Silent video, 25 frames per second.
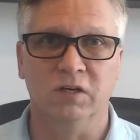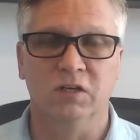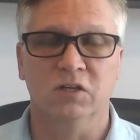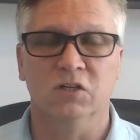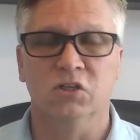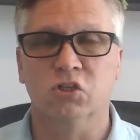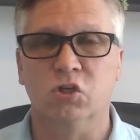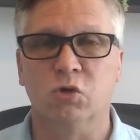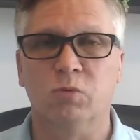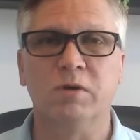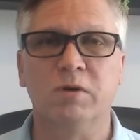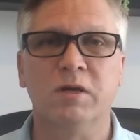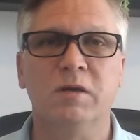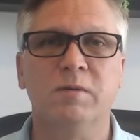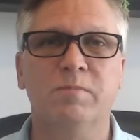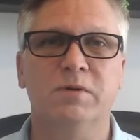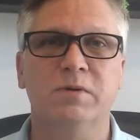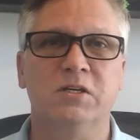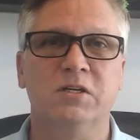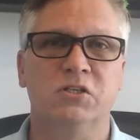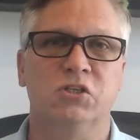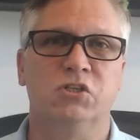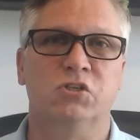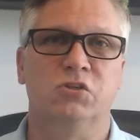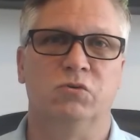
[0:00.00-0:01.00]
So many
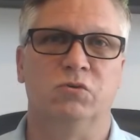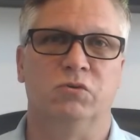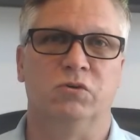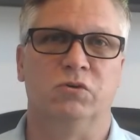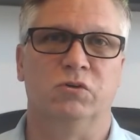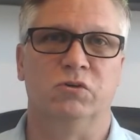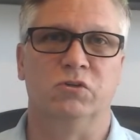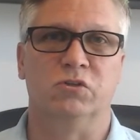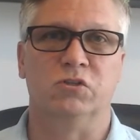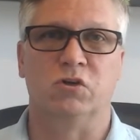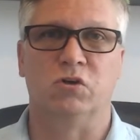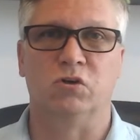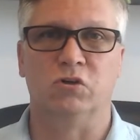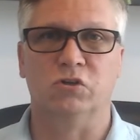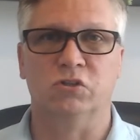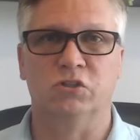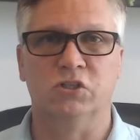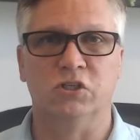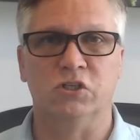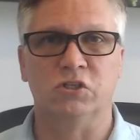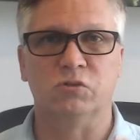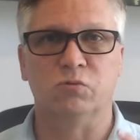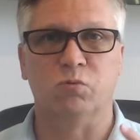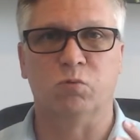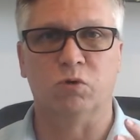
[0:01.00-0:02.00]
business owners are
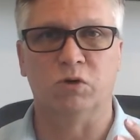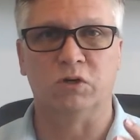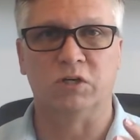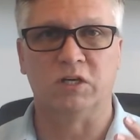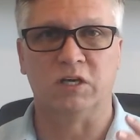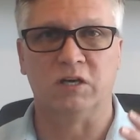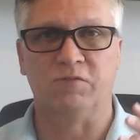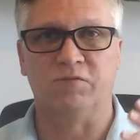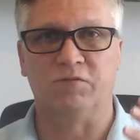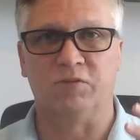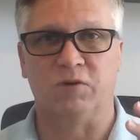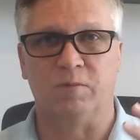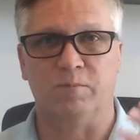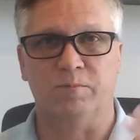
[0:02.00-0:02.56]
just working from